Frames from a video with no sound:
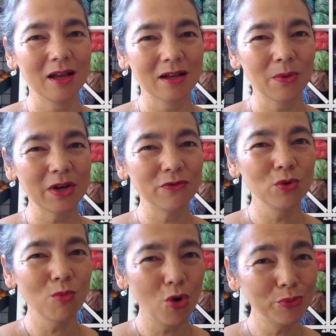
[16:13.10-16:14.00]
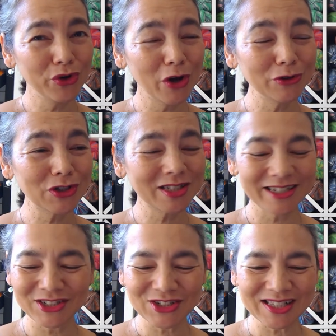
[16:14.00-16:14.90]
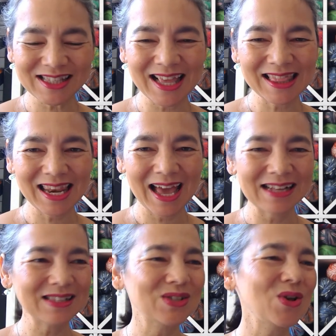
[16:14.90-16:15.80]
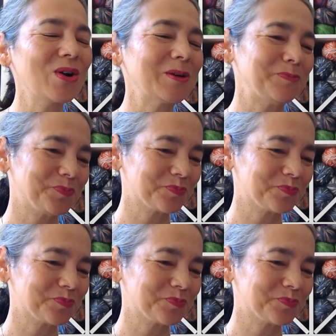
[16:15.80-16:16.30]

quite a few more brioche stitches than the last sock.